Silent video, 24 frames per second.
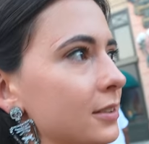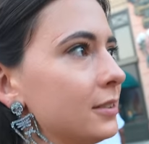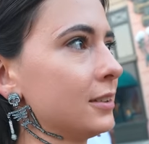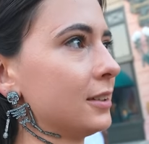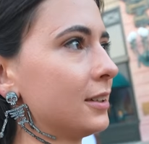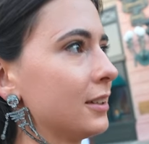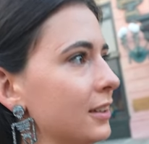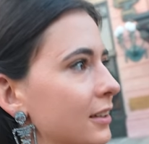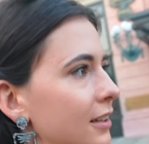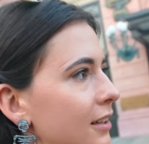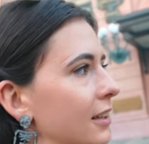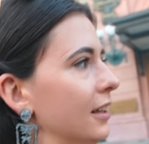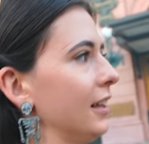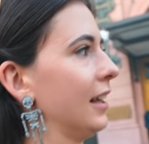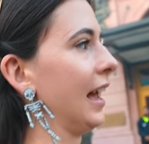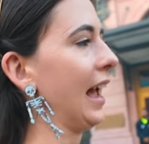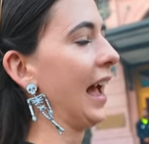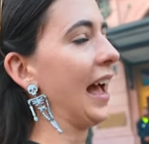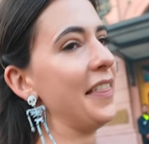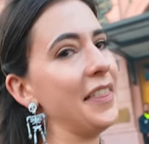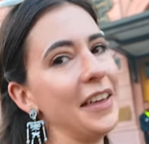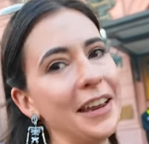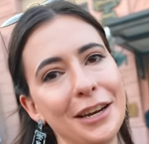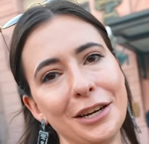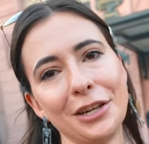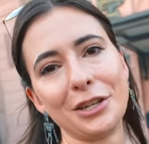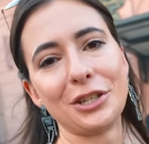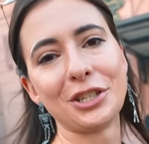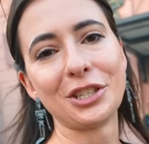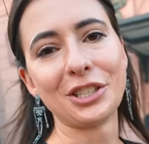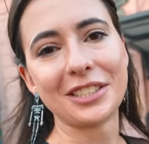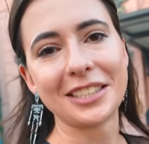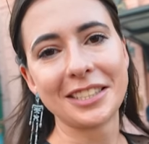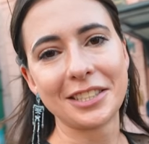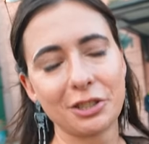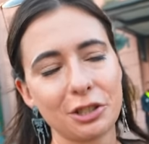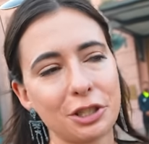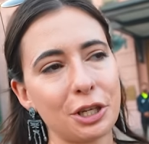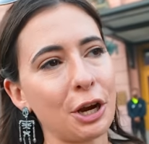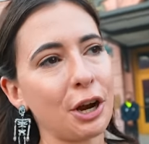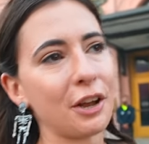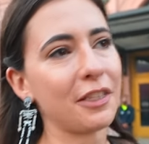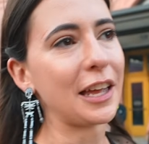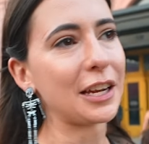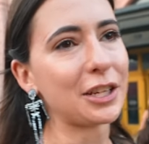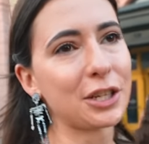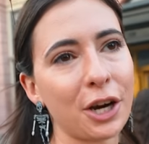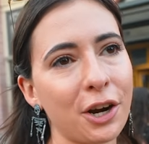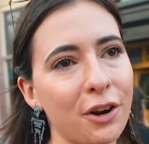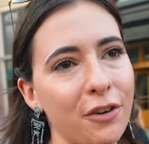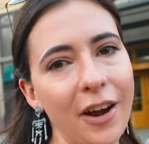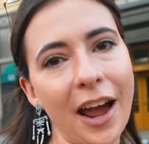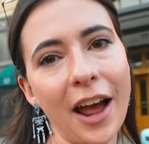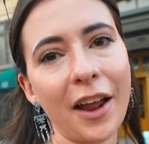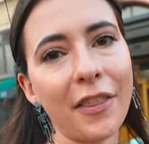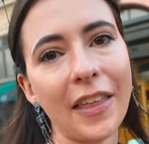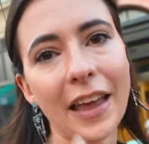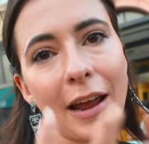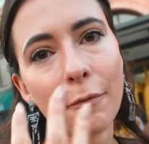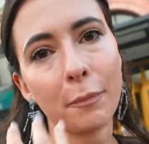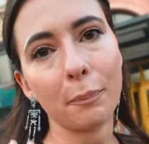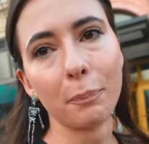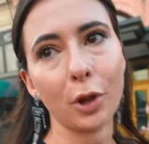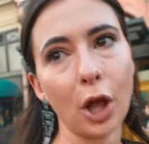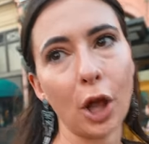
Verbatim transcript: people, and then you just they turn around and they